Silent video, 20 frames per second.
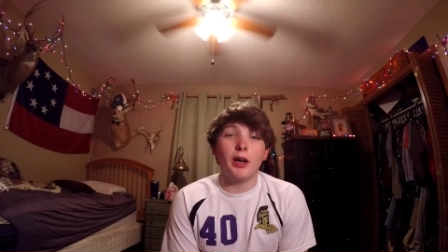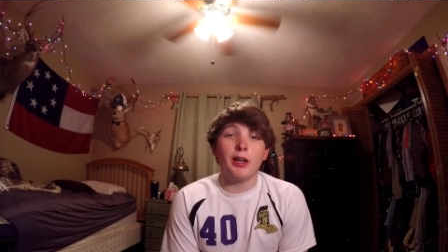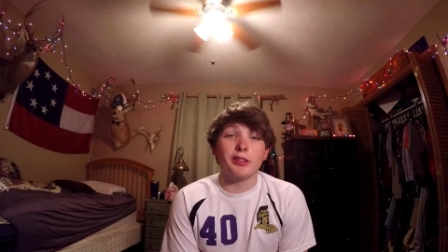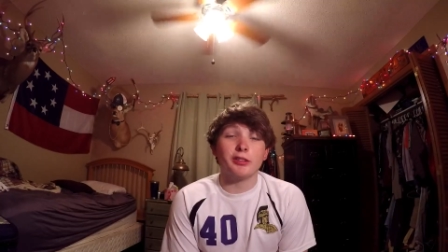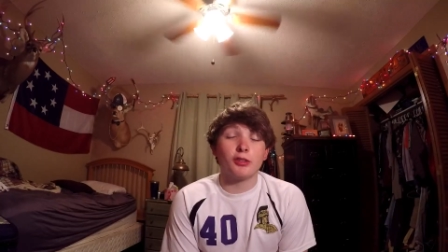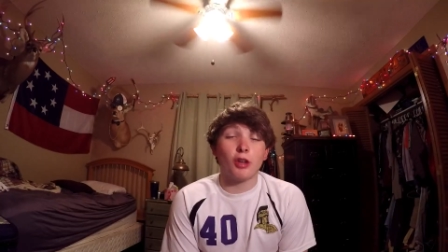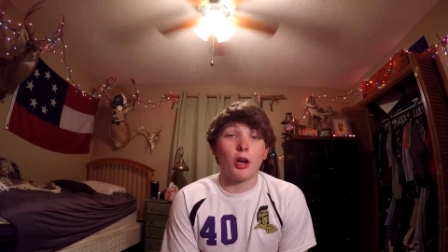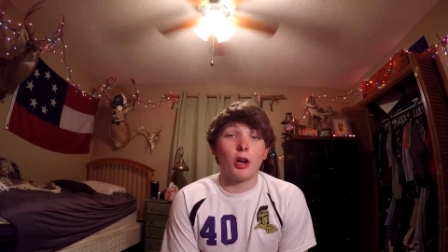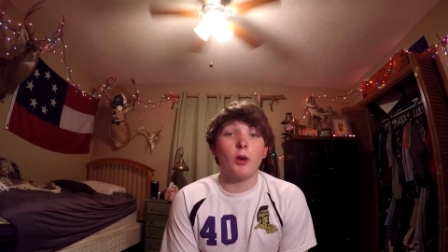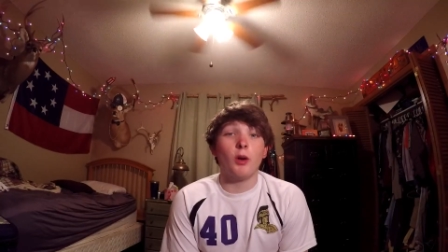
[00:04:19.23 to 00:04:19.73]

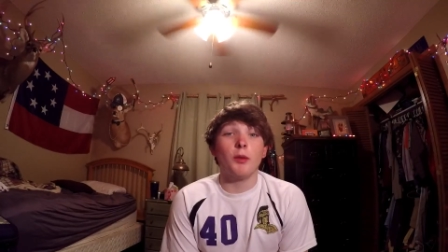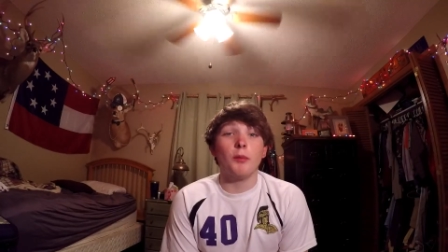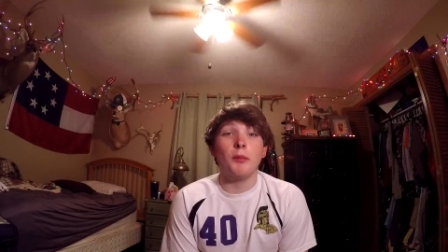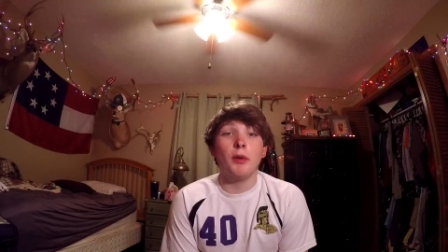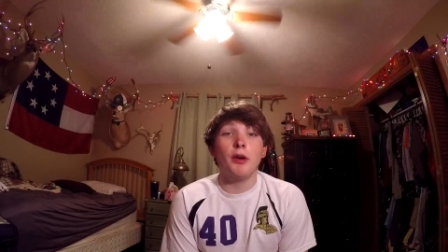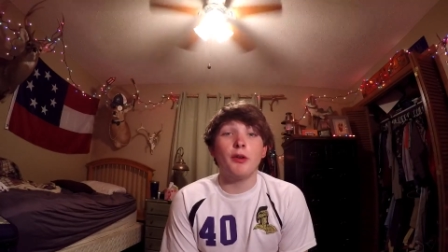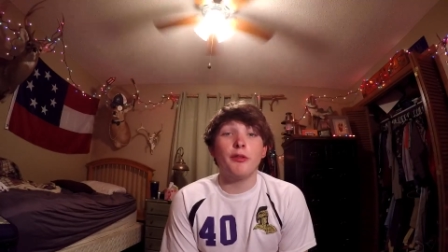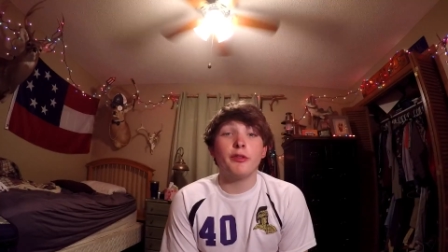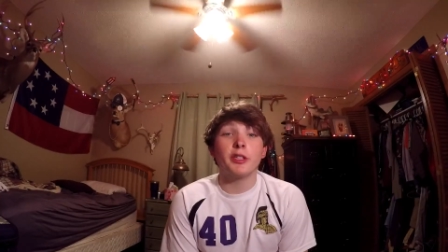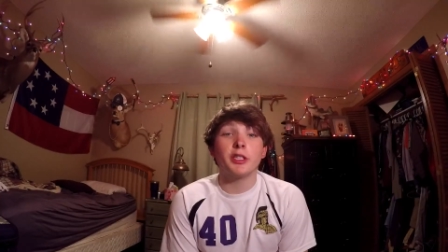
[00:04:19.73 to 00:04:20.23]
start going
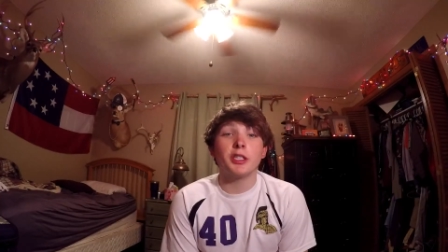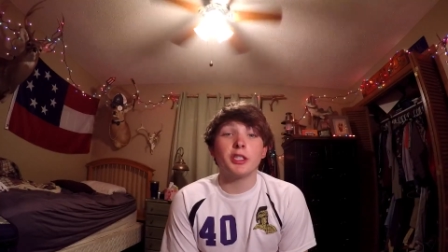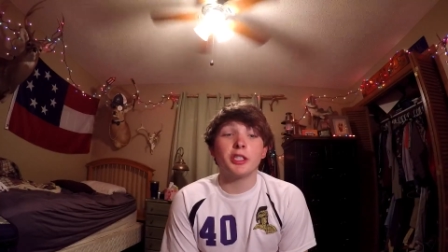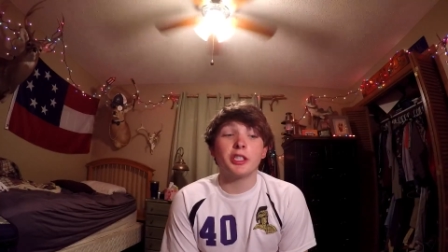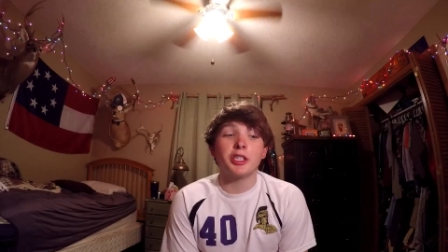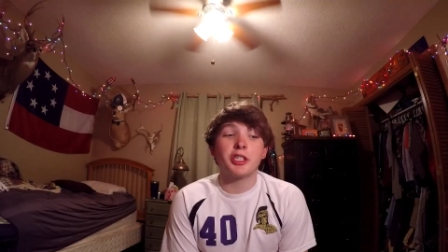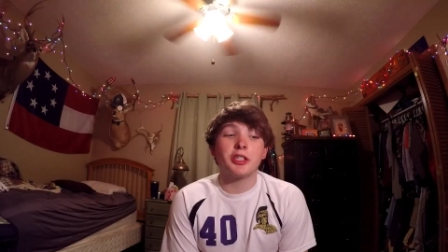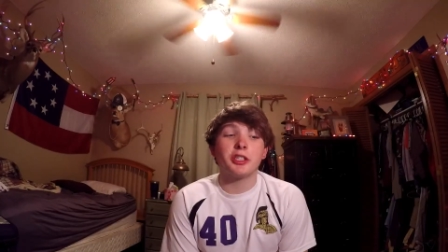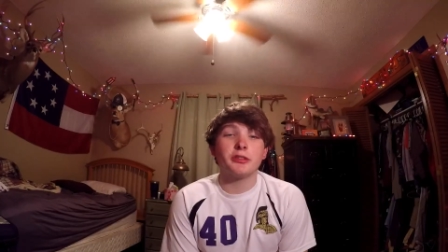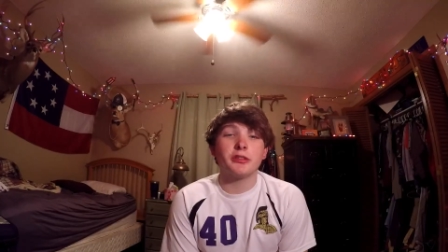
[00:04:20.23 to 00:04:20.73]
bow fishing
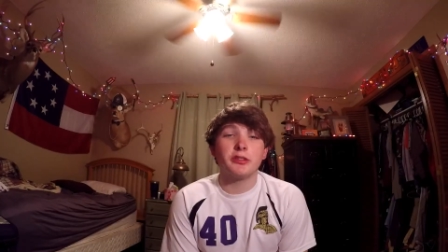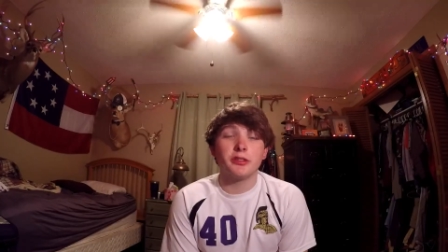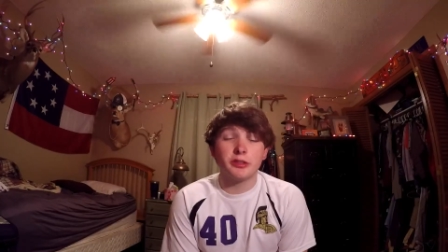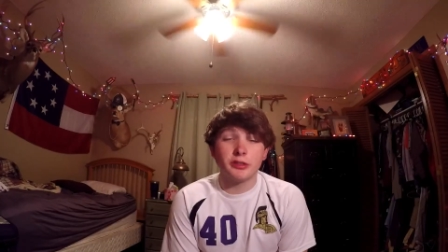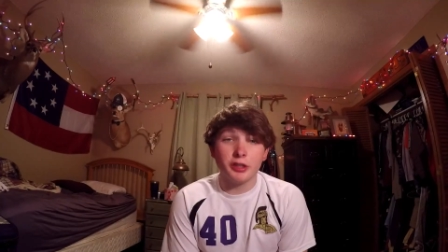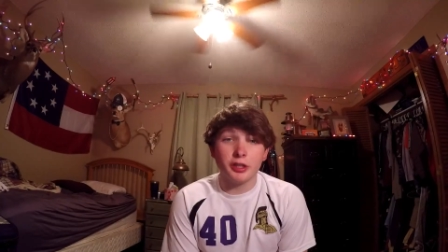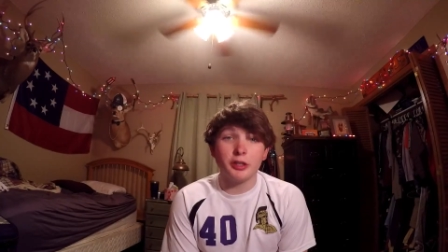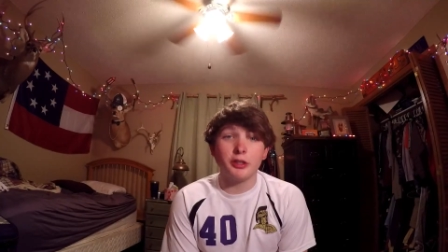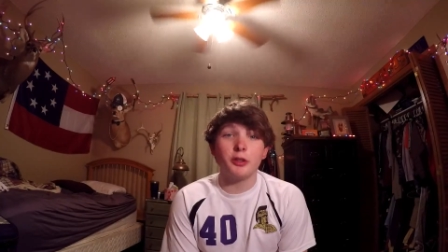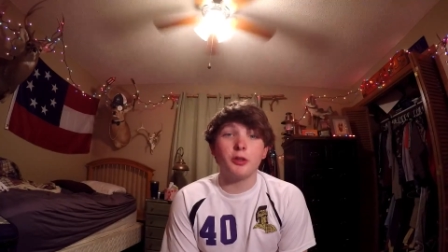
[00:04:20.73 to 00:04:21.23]

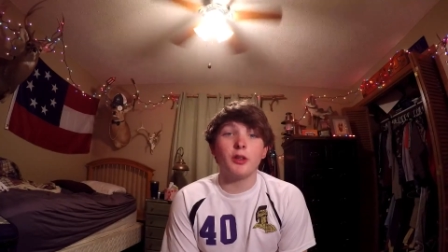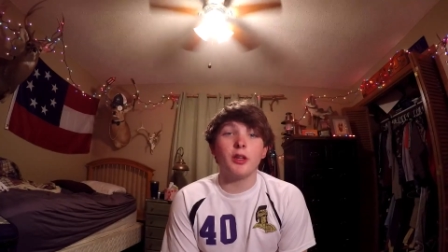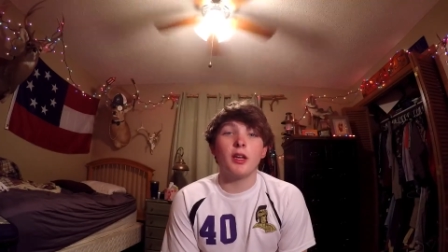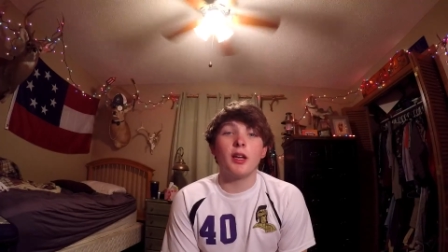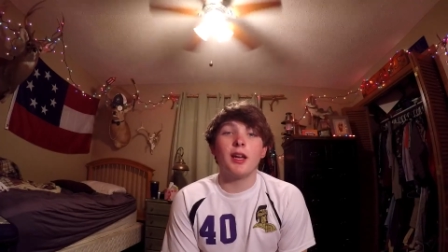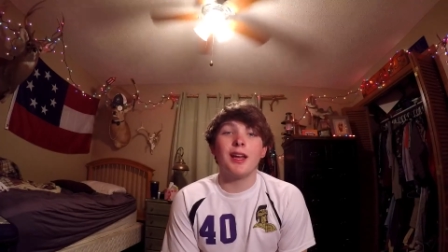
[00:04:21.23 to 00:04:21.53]
soon